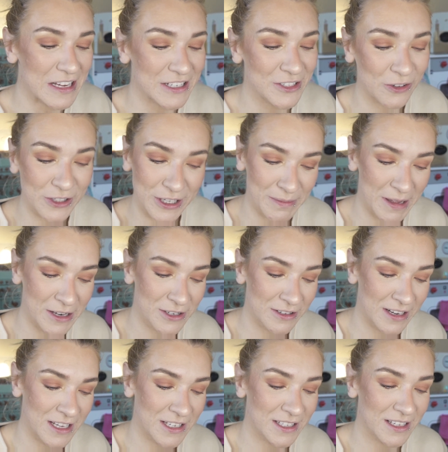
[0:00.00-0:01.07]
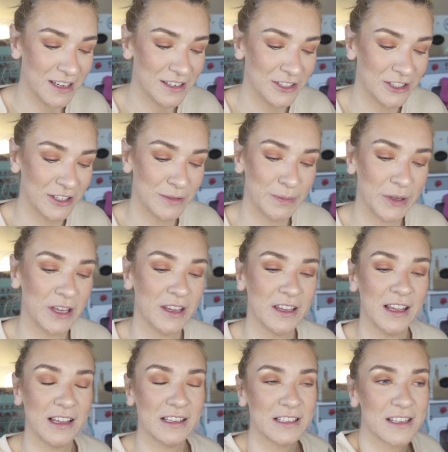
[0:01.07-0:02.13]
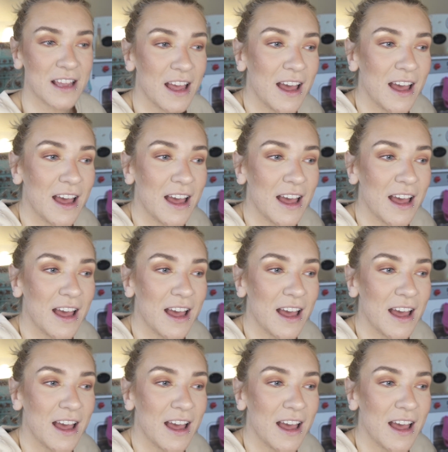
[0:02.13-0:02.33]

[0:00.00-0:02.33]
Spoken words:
documentaries, just because